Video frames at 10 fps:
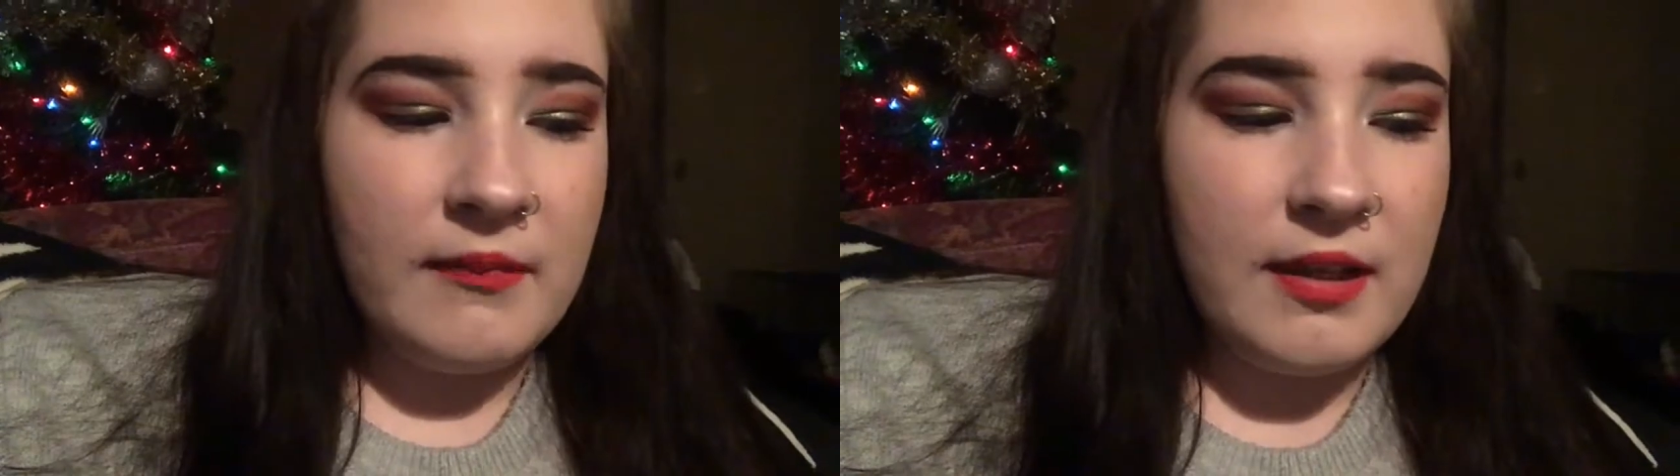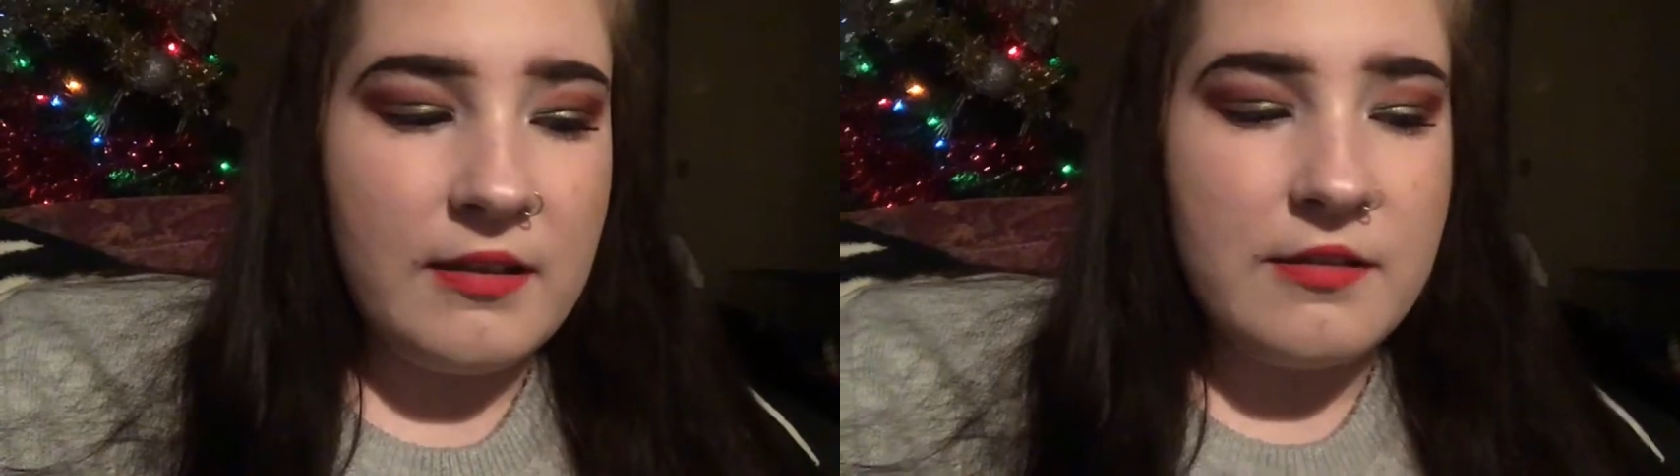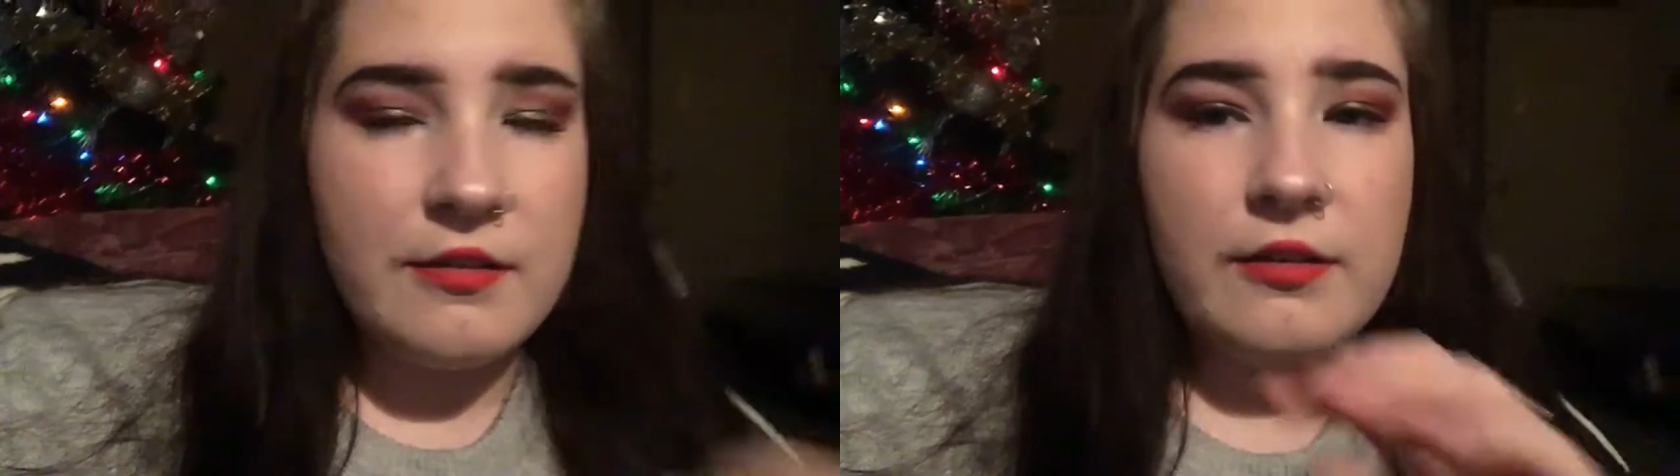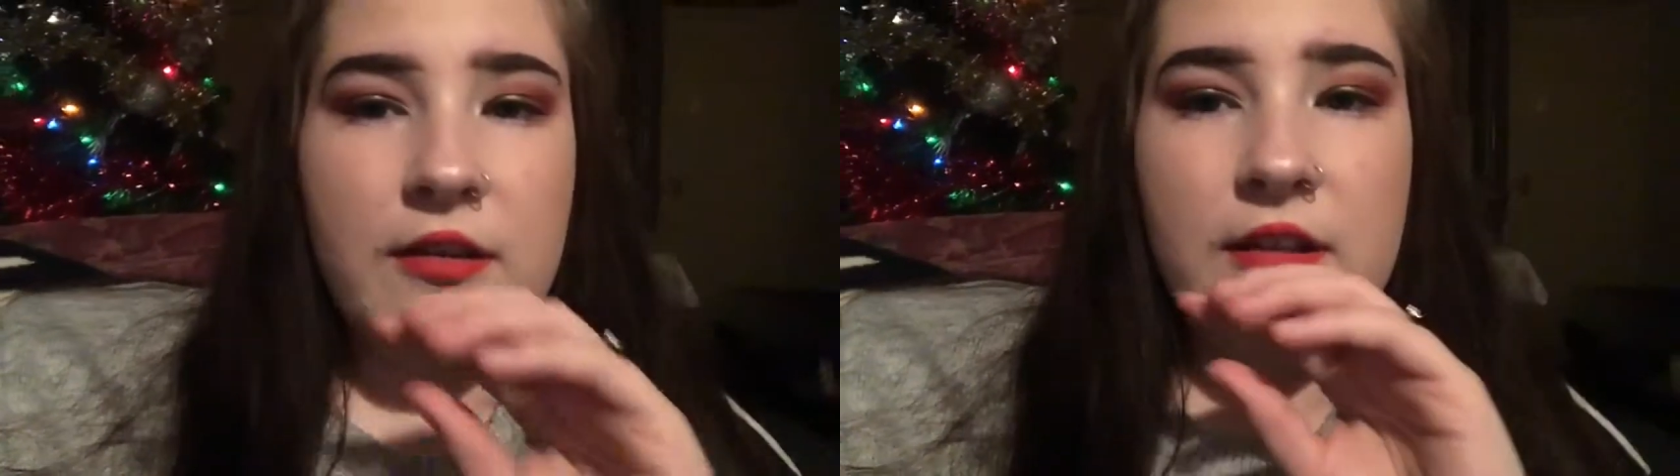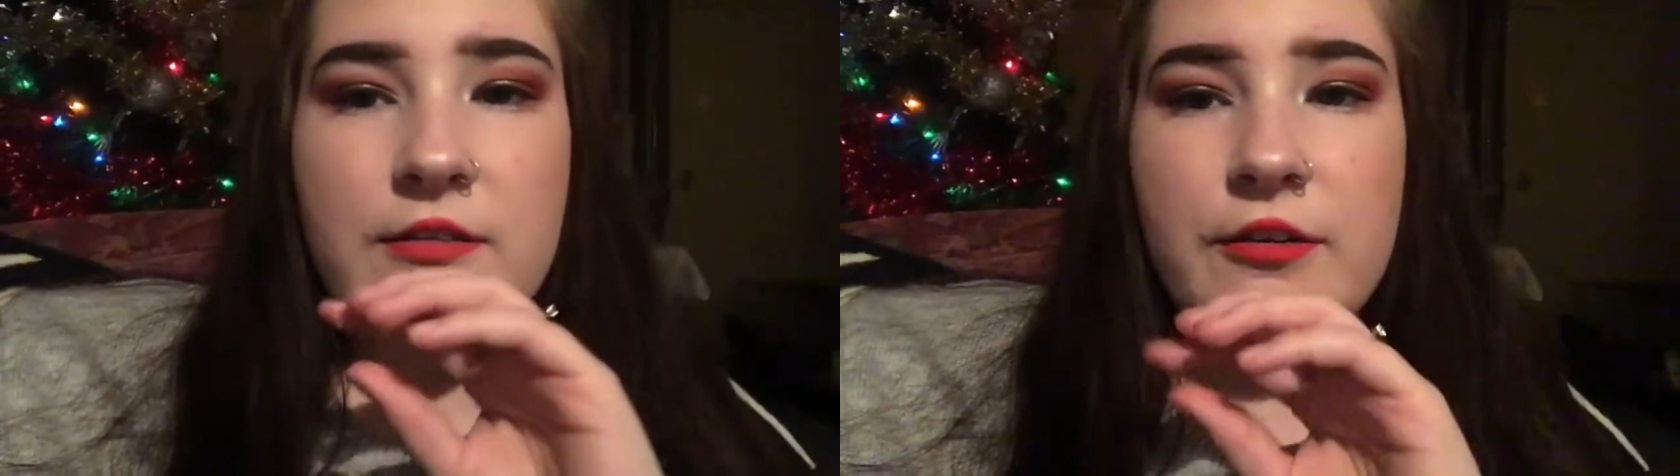he
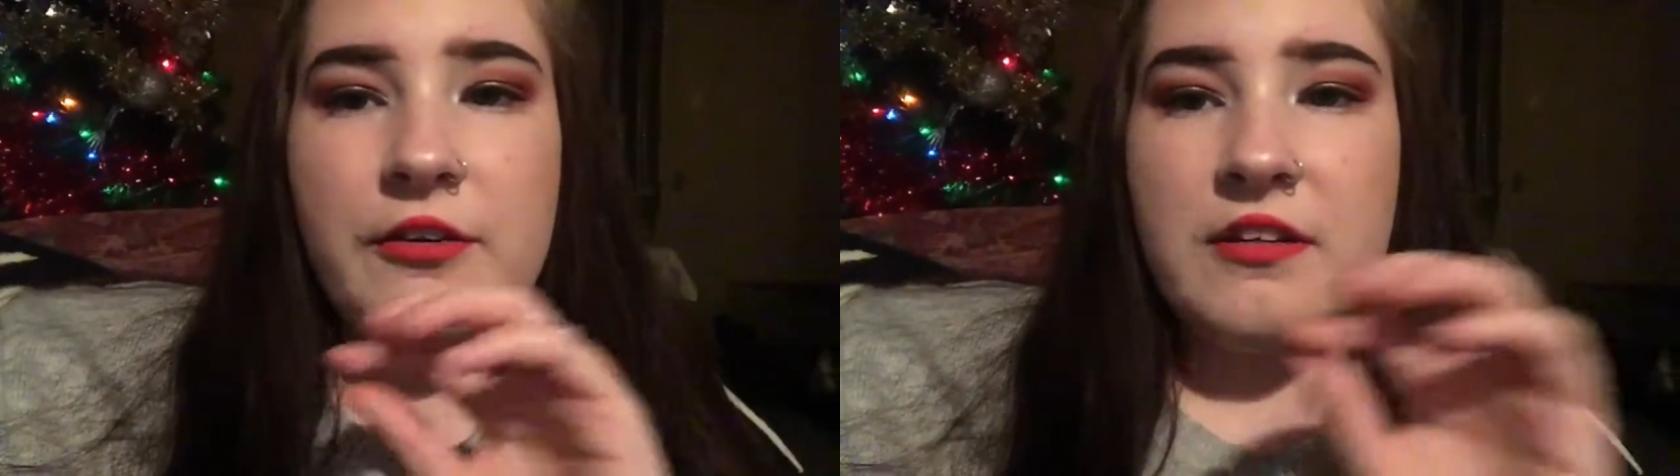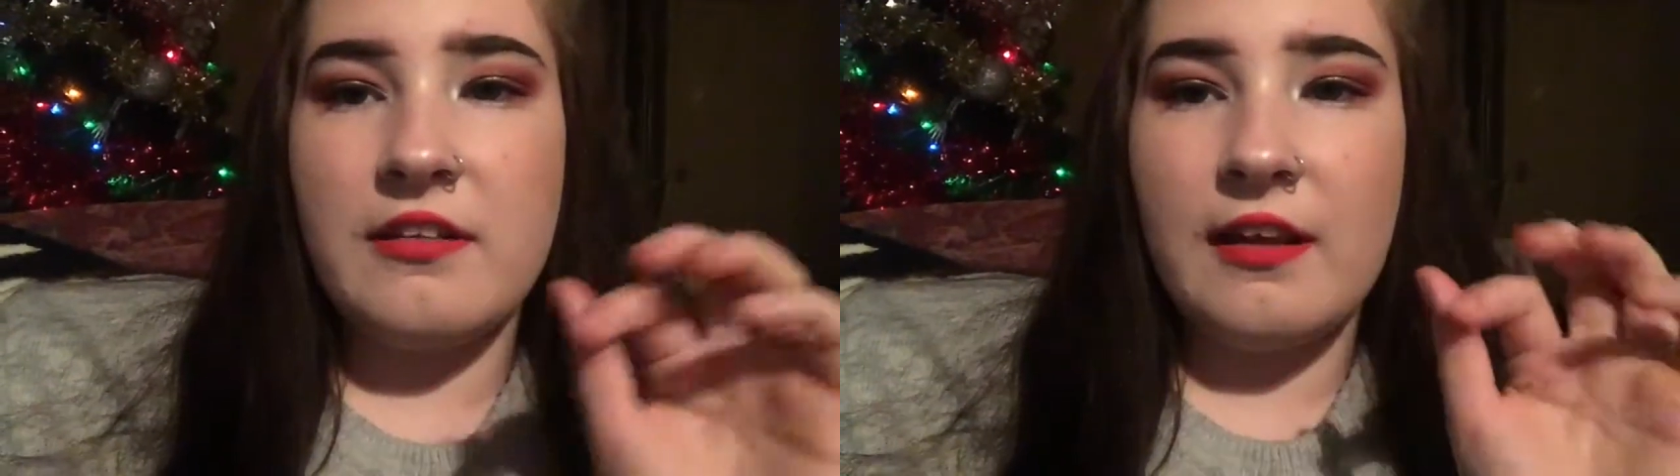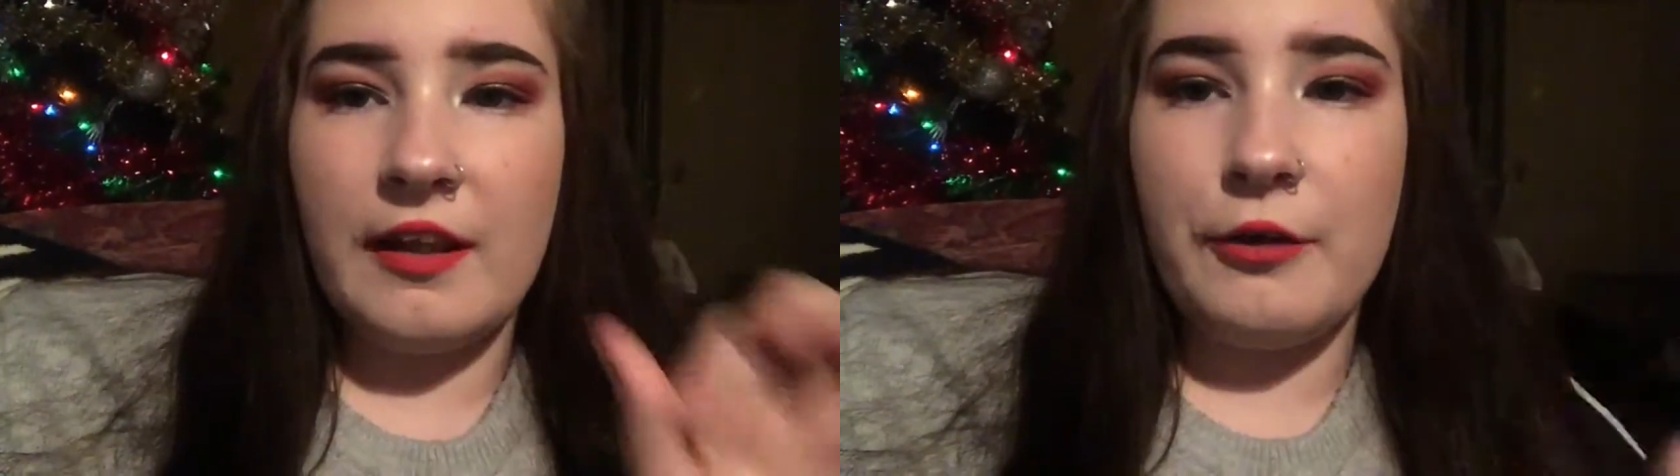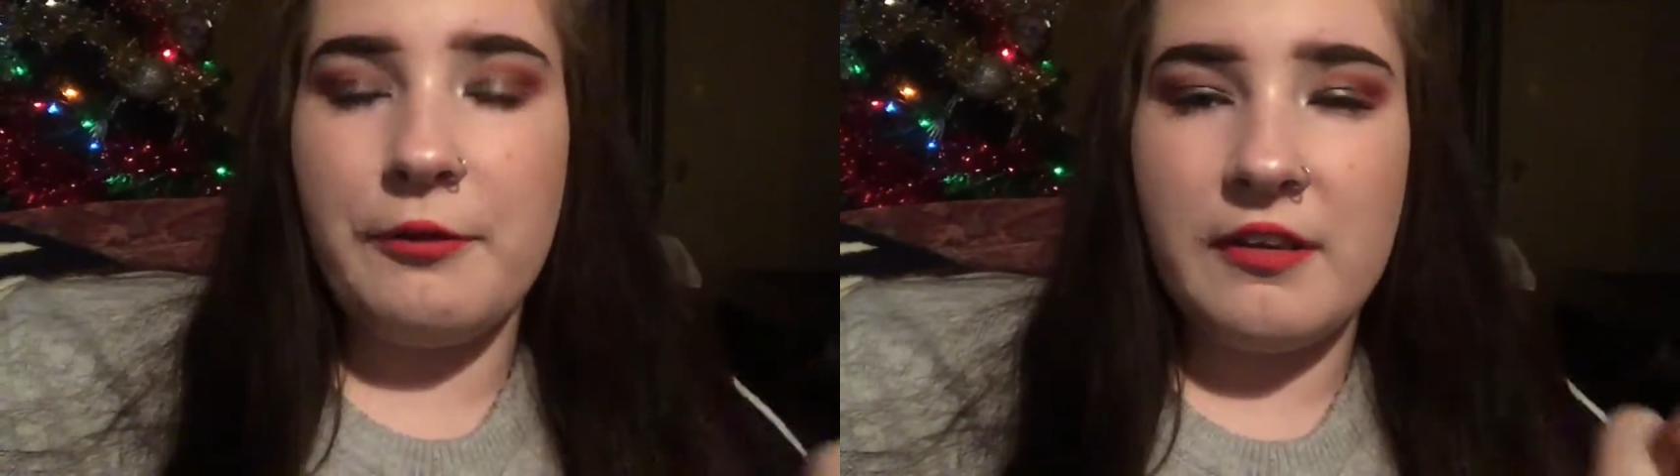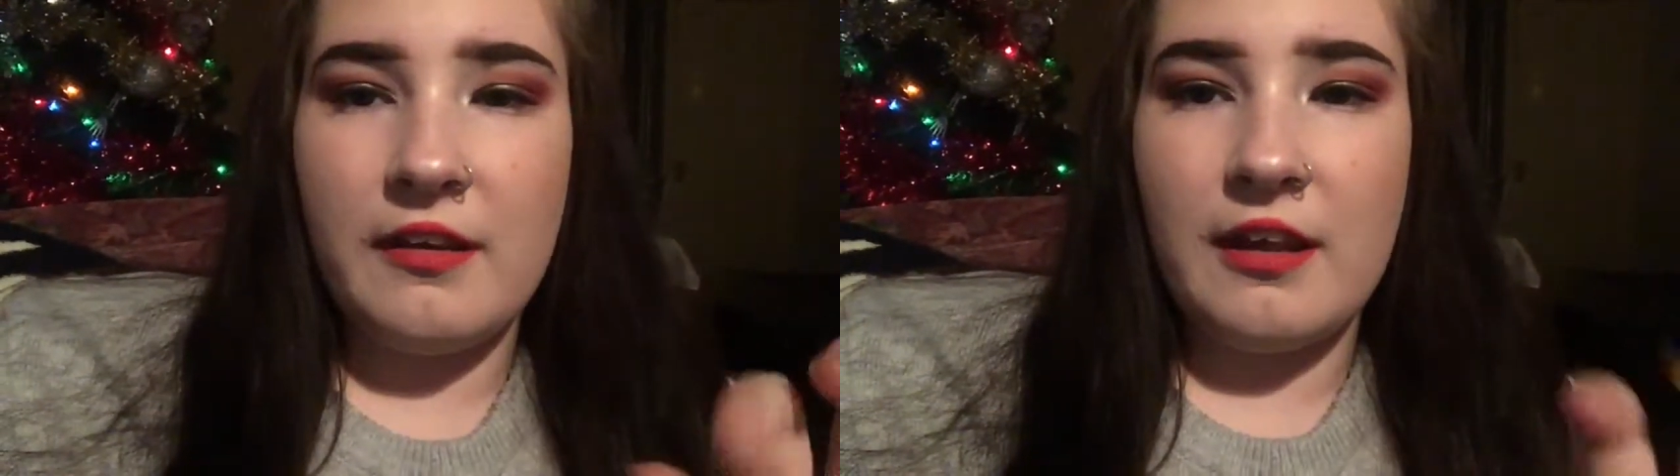secreted the
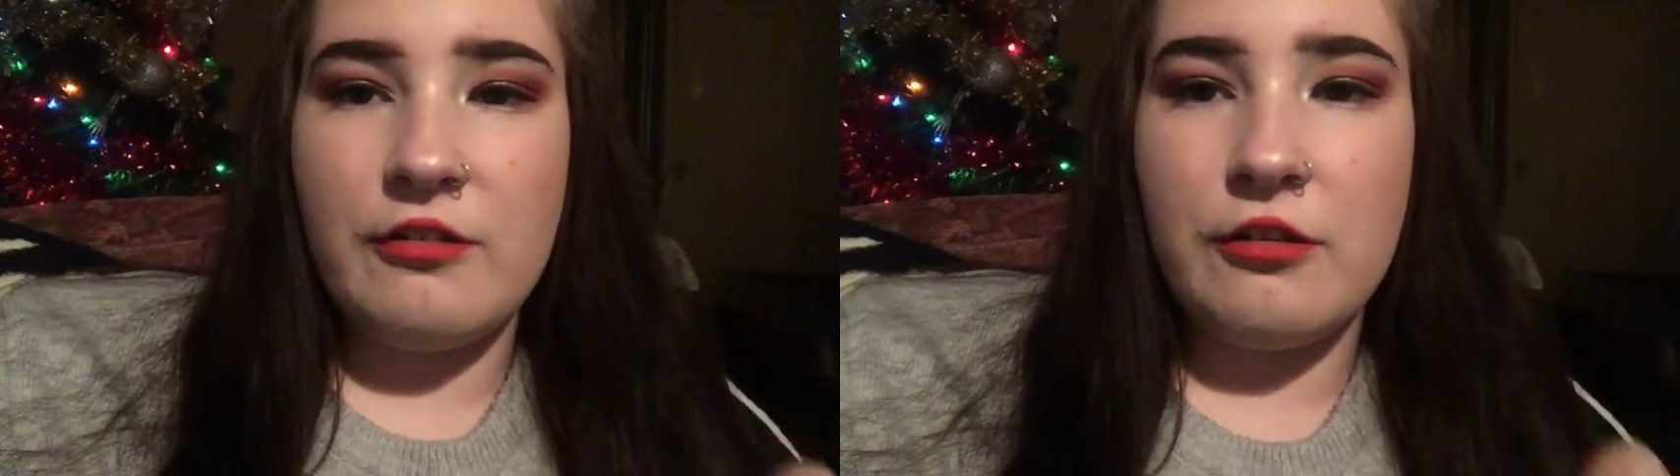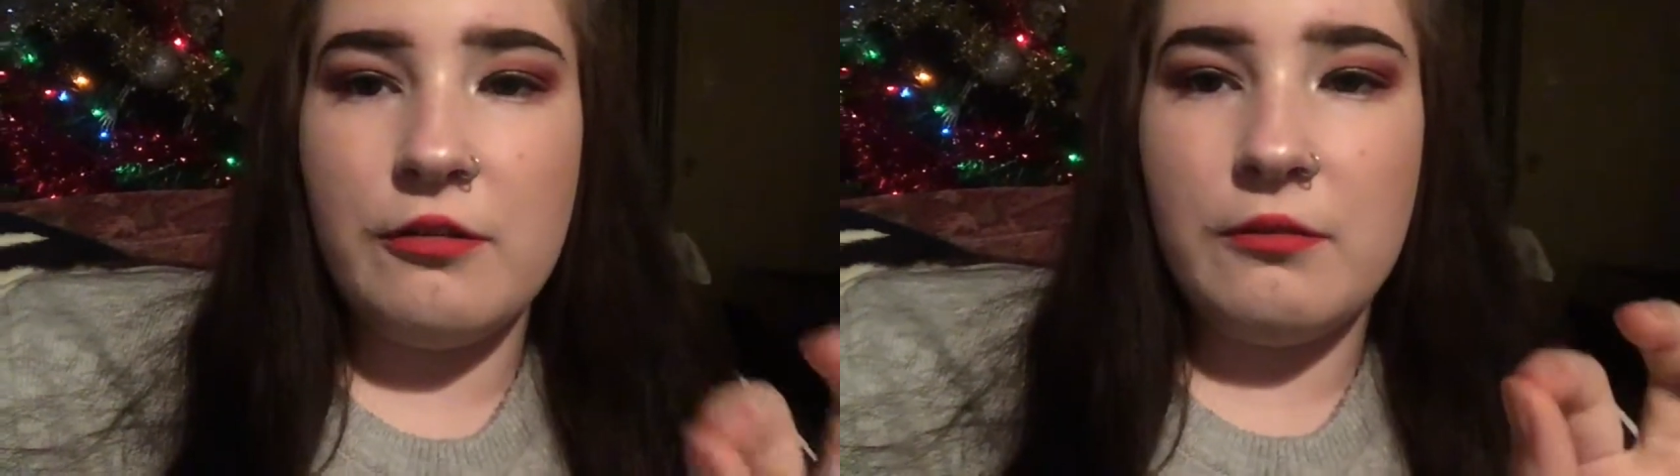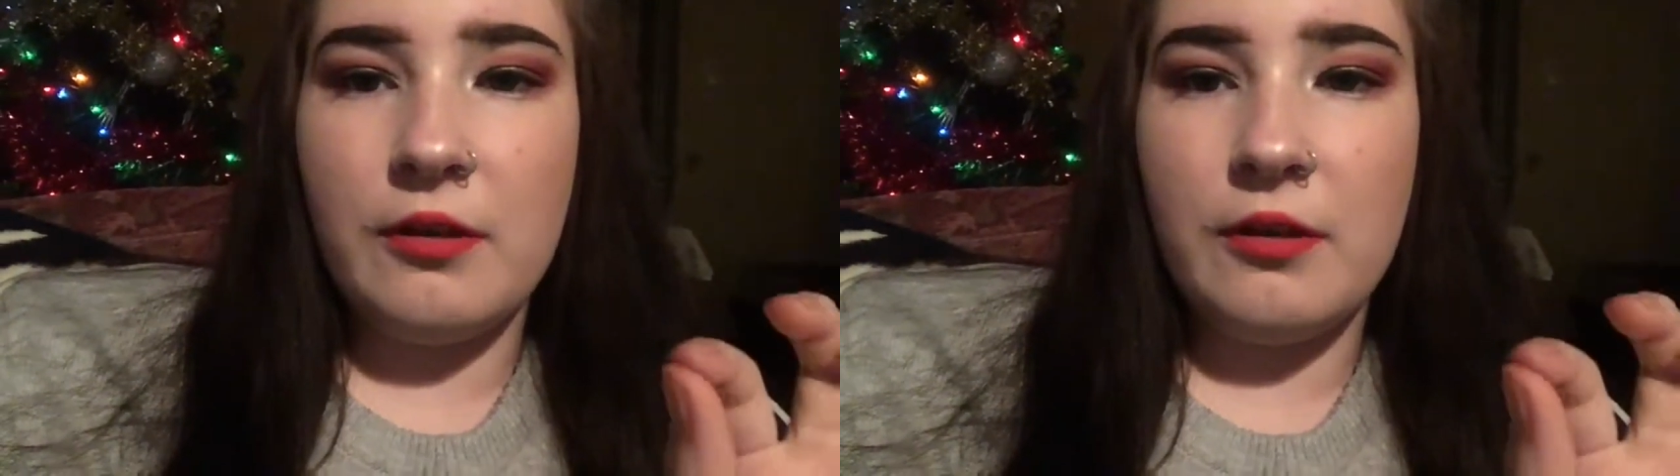liquid that they do